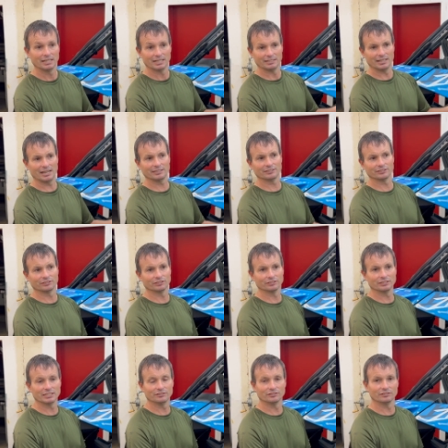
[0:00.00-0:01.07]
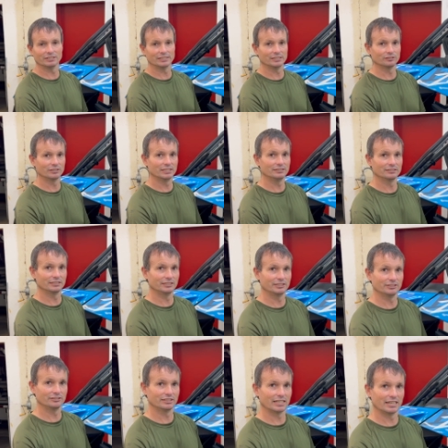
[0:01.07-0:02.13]
Yeah. Not that there's even really a reason to
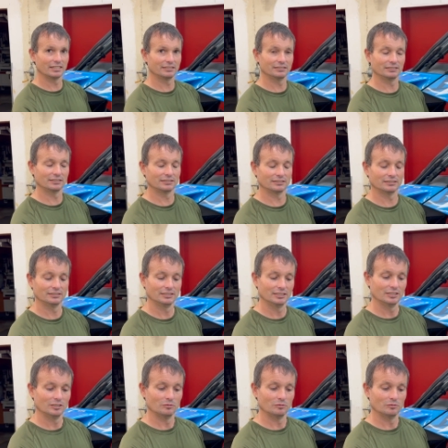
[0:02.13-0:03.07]
do that. Yeah. Uh, yeah.